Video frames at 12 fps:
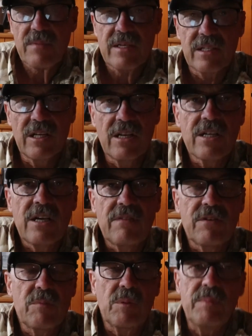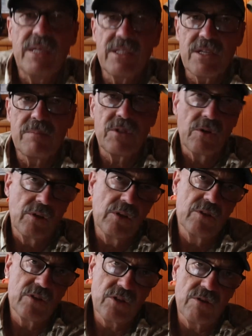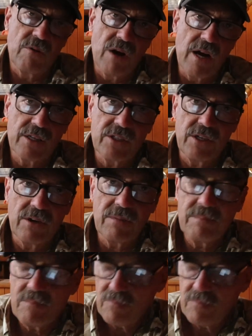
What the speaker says: A little uncomfortable because I'm so close to the rocks here,